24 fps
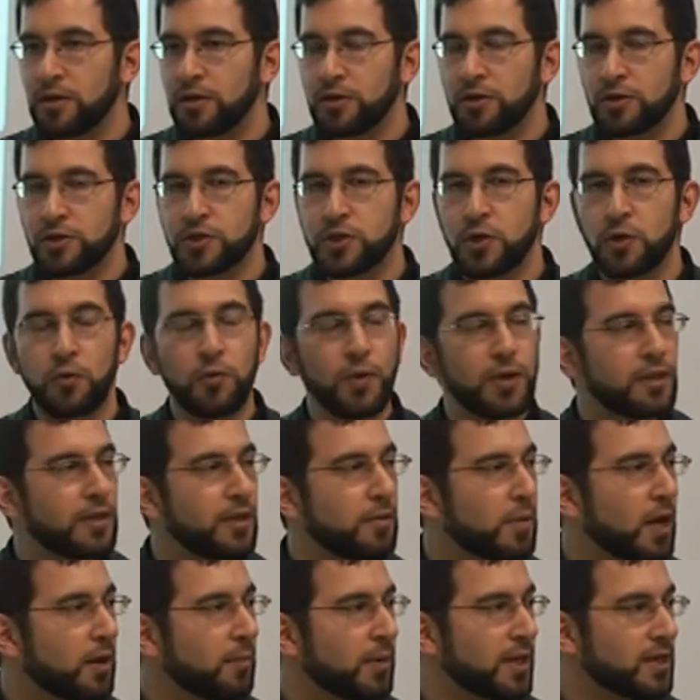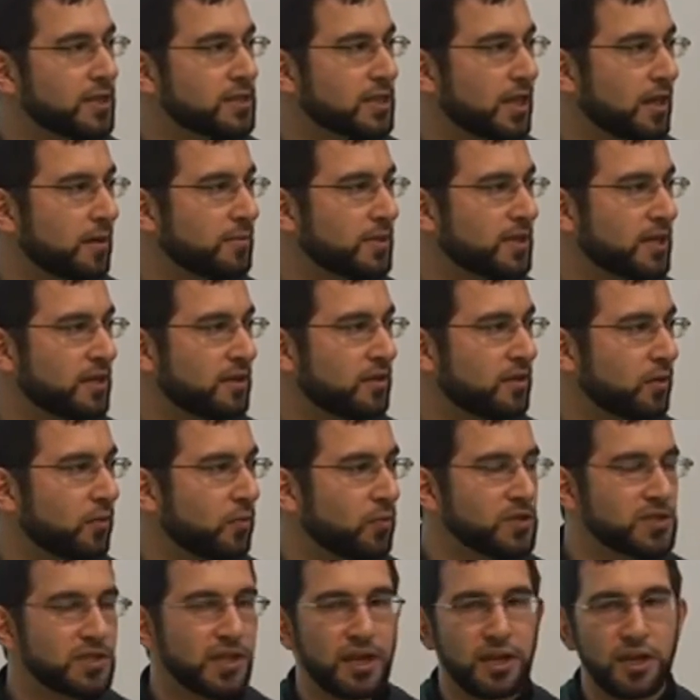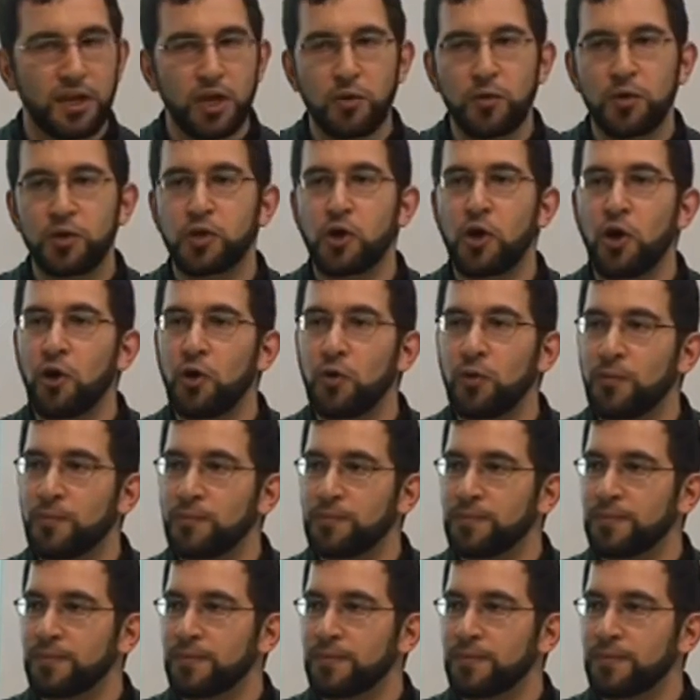So what the Imam alayhi salam did was that he would go